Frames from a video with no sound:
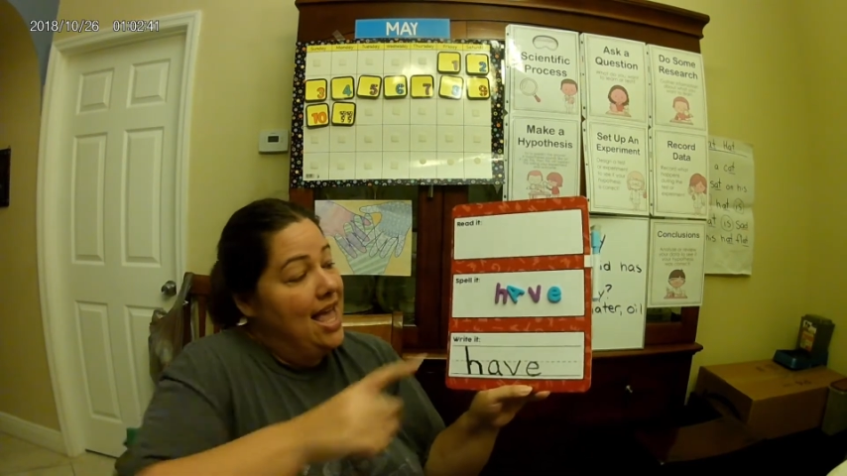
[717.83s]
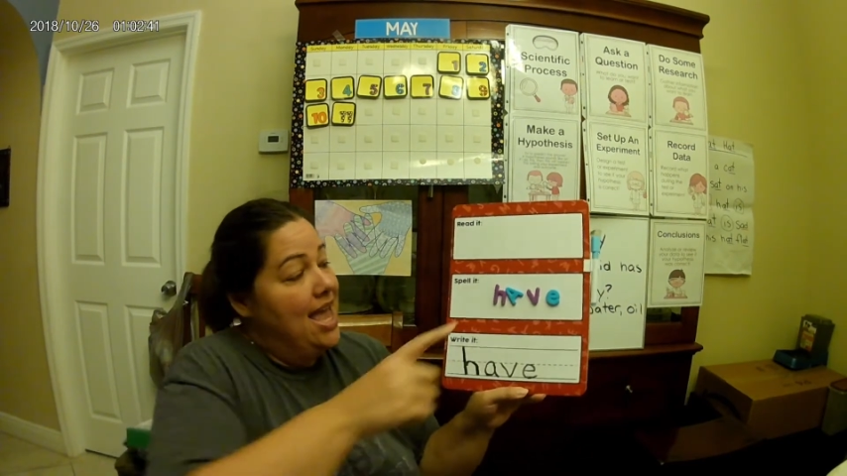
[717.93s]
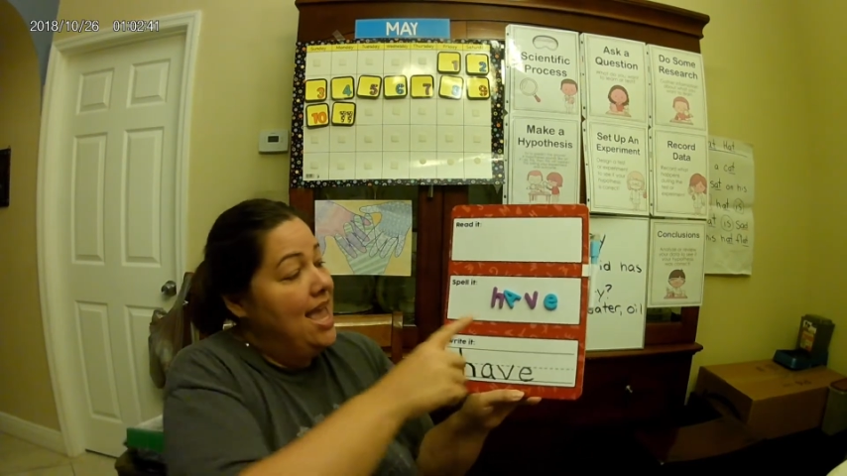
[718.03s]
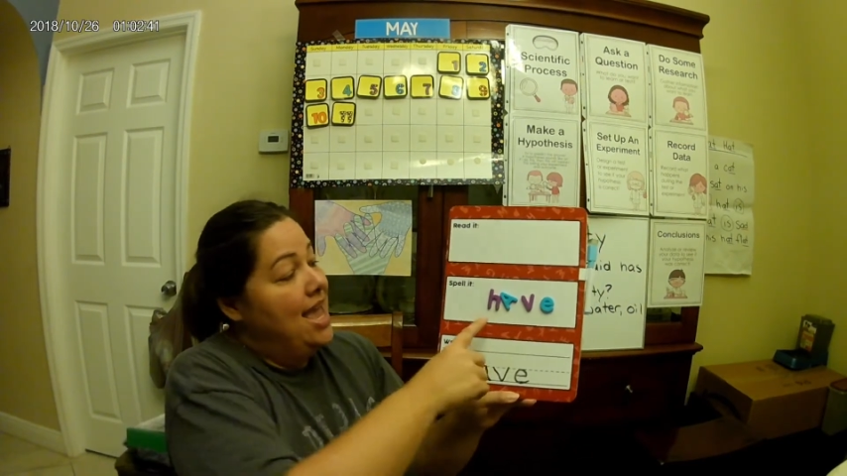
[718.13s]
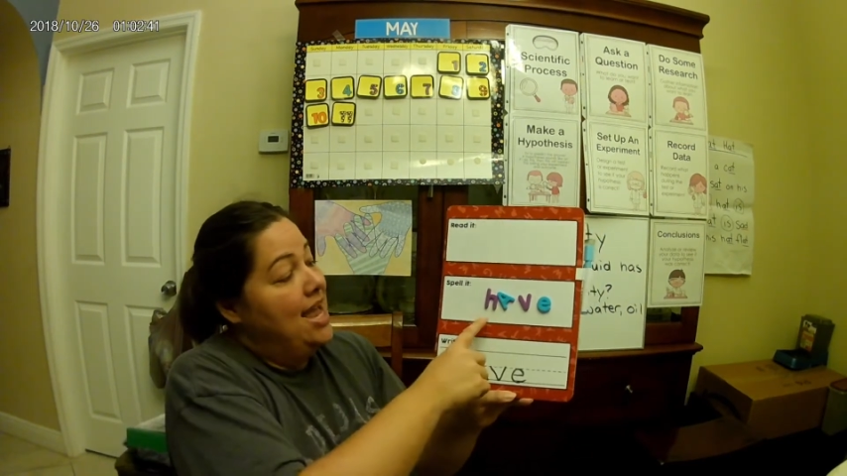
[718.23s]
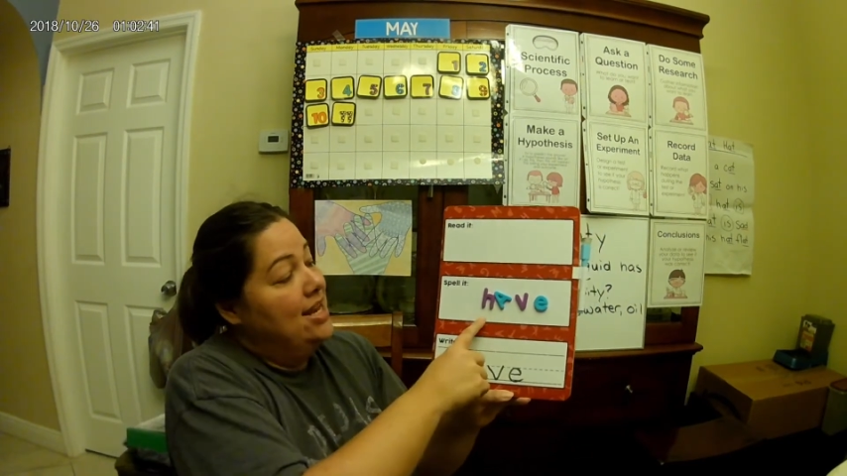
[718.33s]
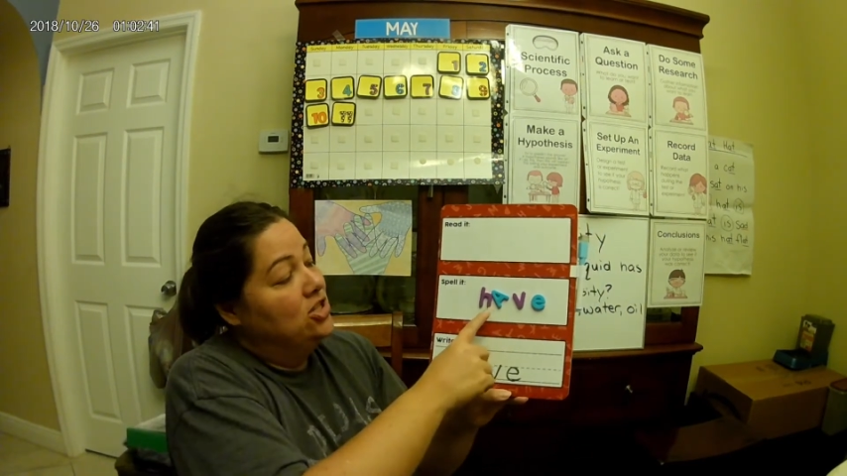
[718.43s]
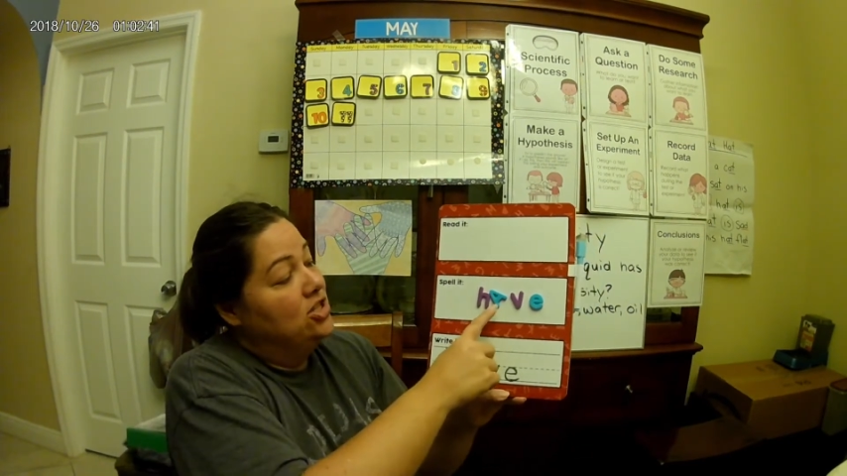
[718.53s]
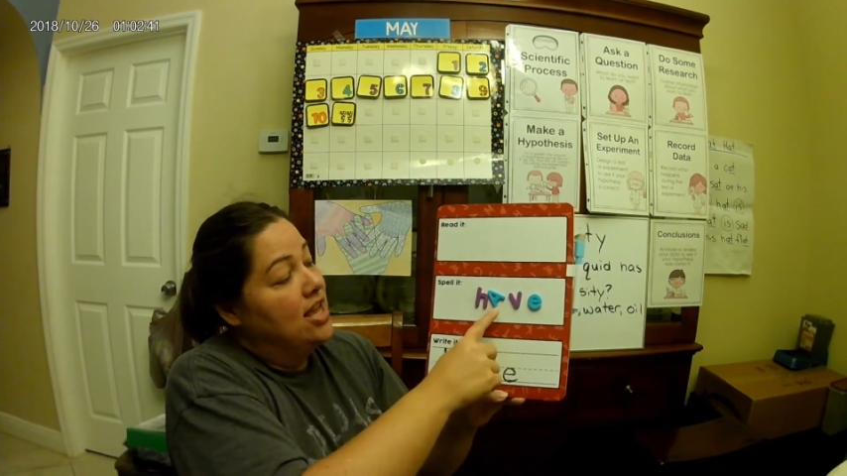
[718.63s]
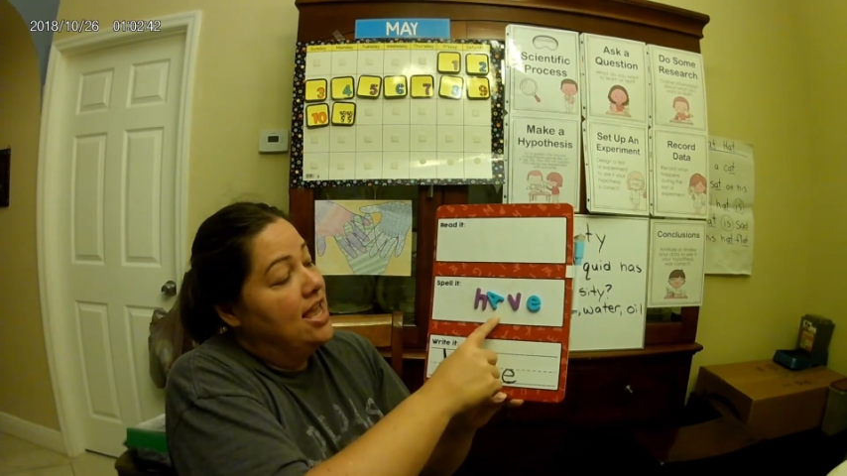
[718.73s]

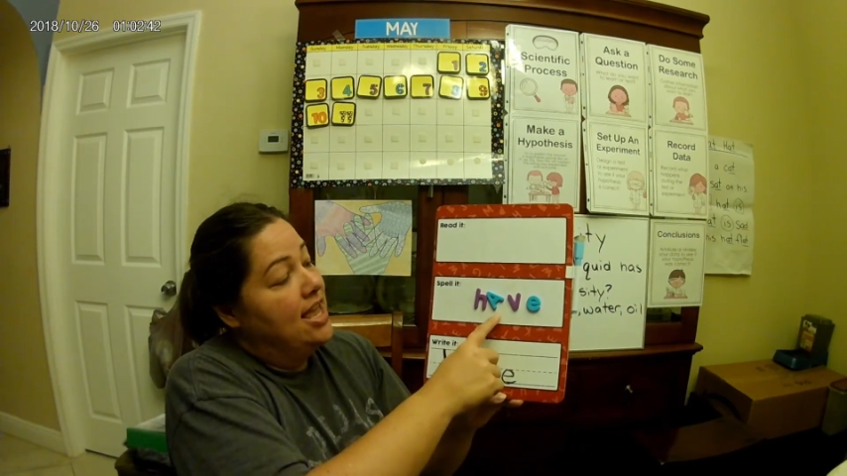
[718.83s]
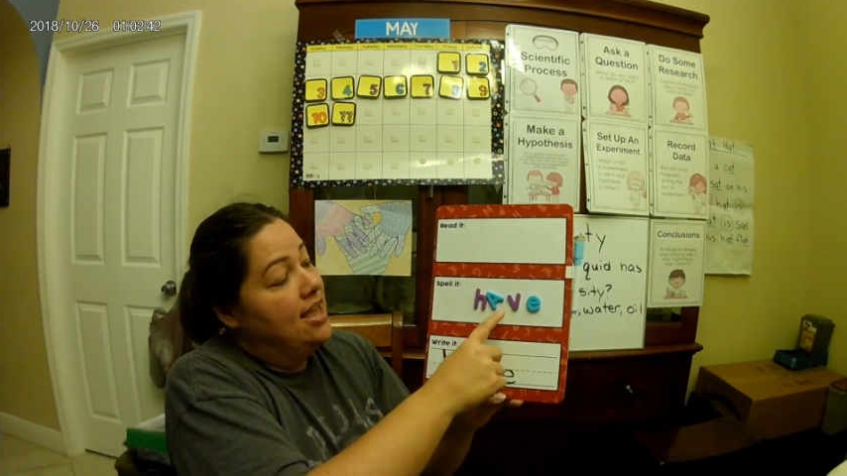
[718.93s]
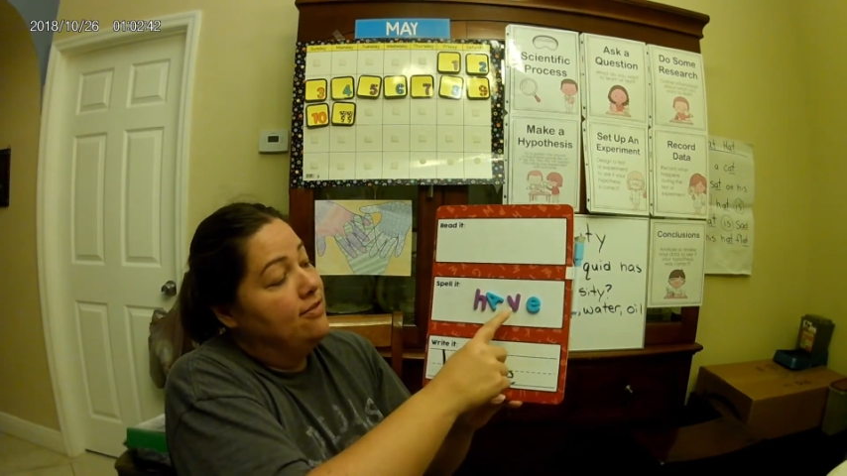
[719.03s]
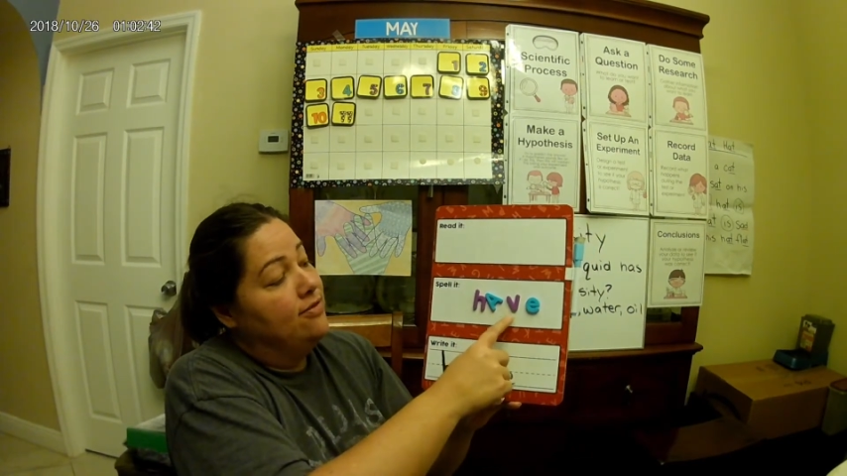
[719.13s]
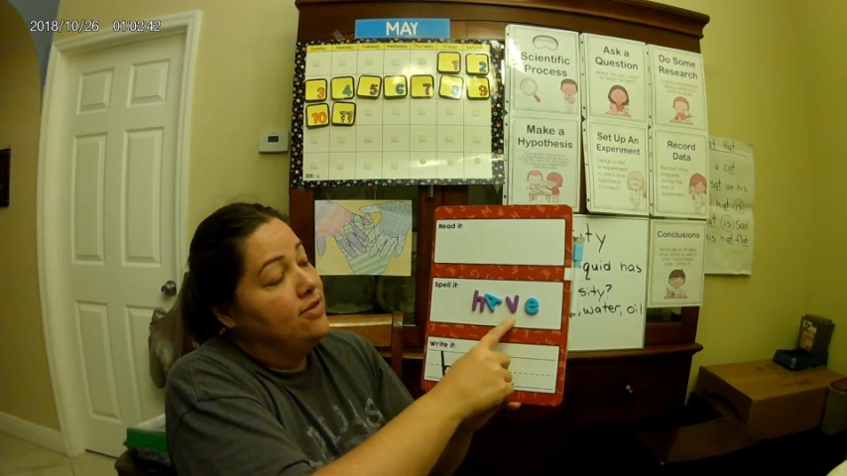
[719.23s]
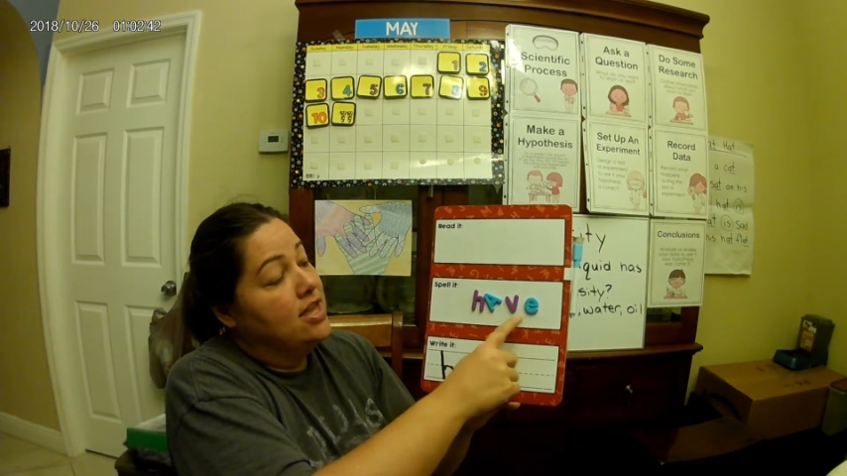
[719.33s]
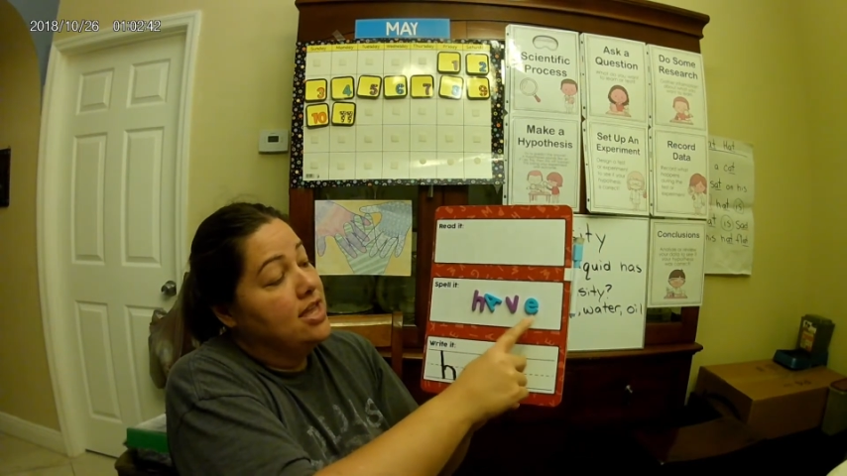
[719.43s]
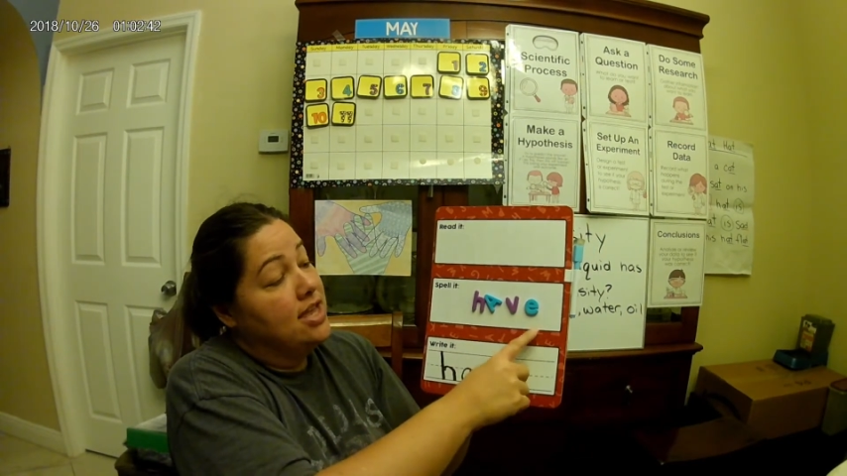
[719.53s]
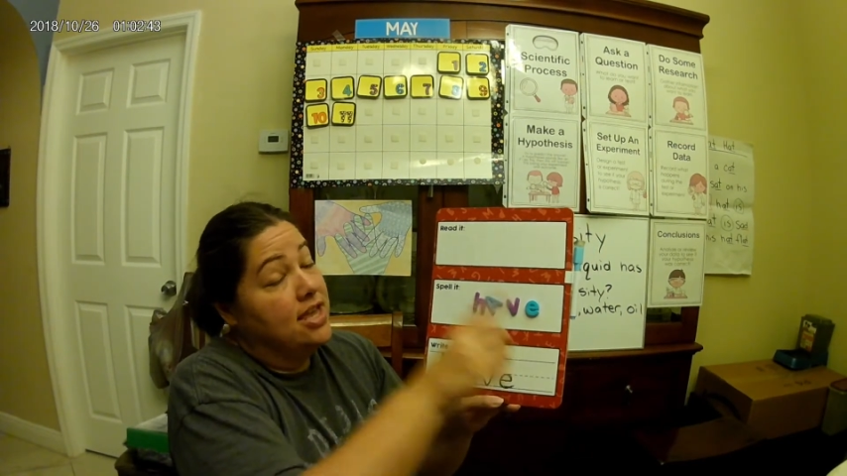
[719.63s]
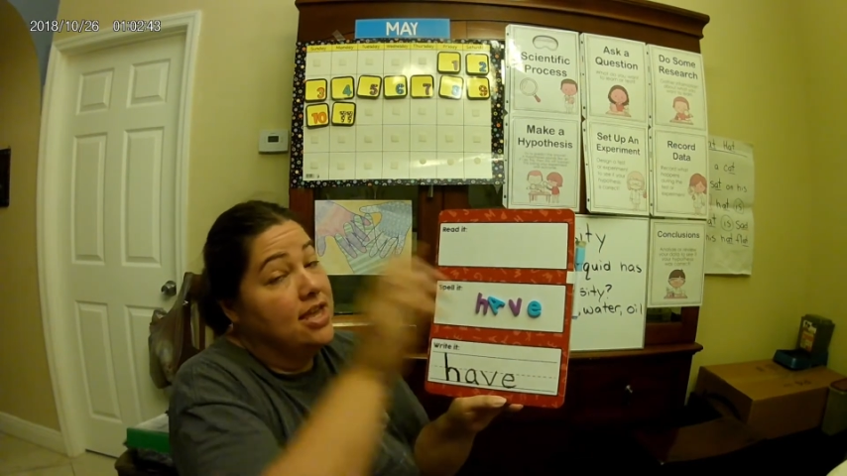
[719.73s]

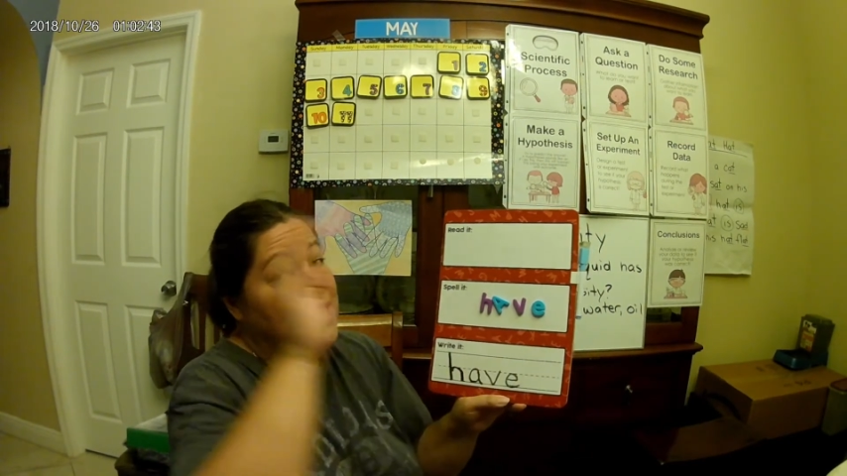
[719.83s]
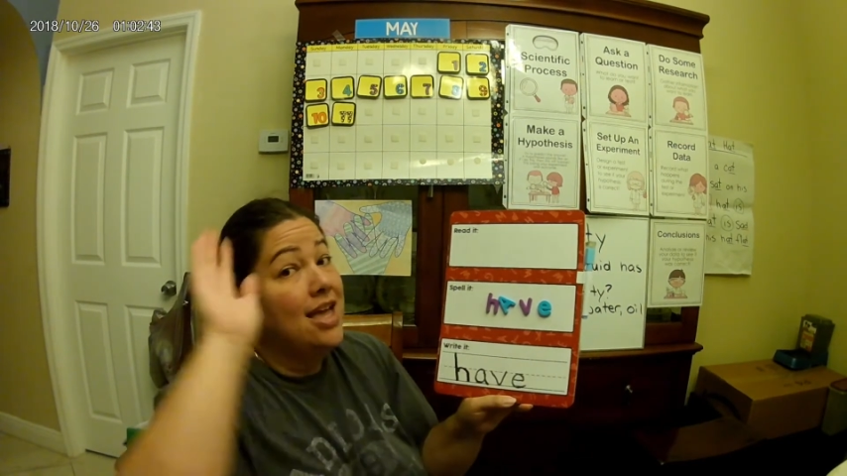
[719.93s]
H-A-V-E,